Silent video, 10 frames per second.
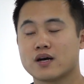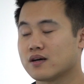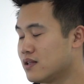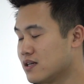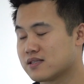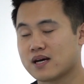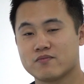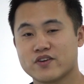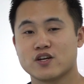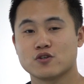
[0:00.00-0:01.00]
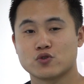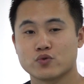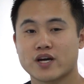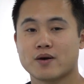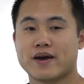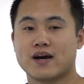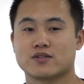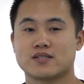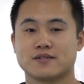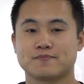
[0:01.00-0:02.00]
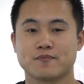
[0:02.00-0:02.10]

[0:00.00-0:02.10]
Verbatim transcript: uh, these um, videos do come out.